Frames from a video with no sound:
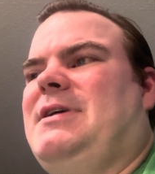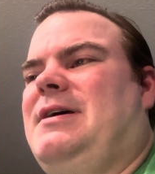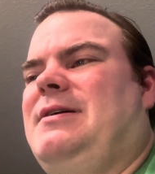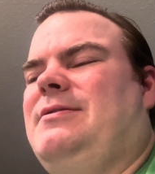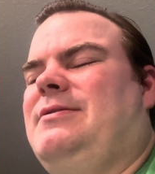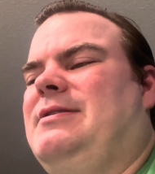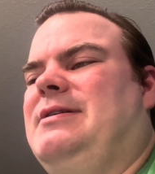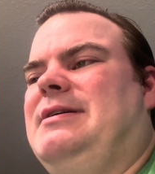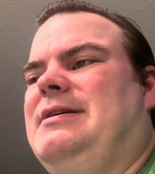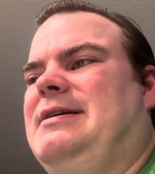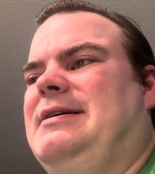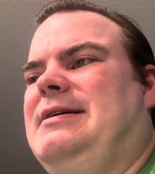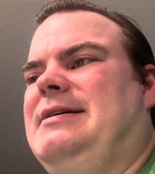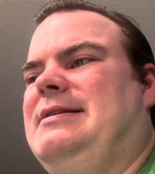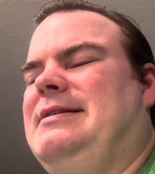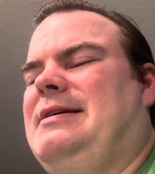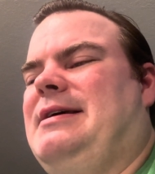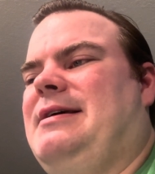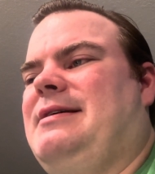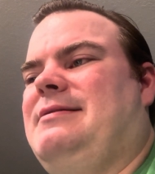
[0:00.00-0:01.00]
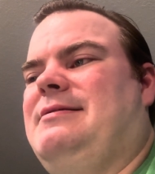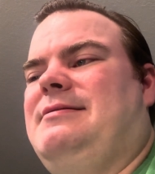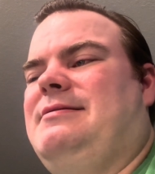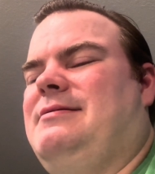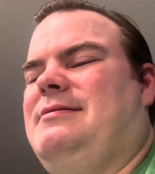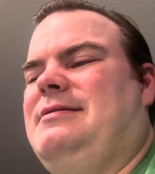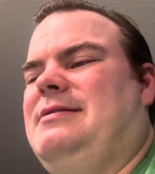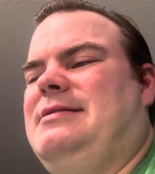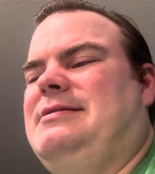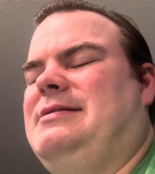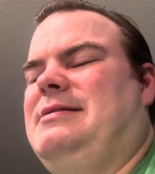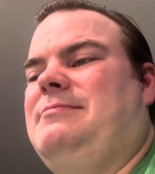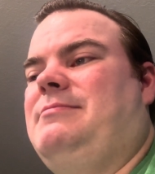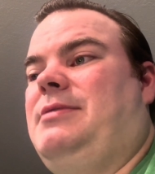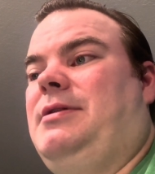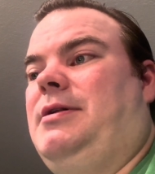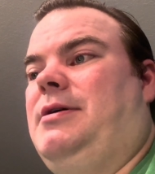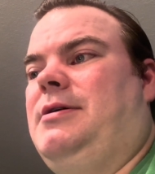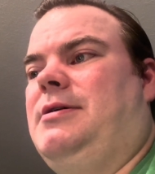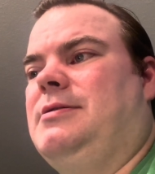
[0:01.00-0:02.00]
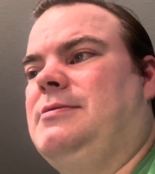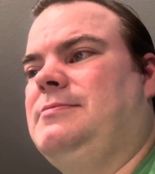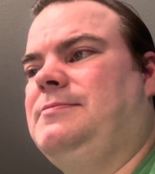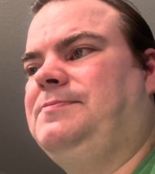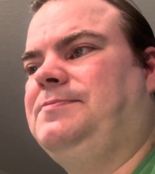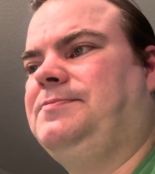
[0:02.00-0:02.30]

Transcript: It didn't belong.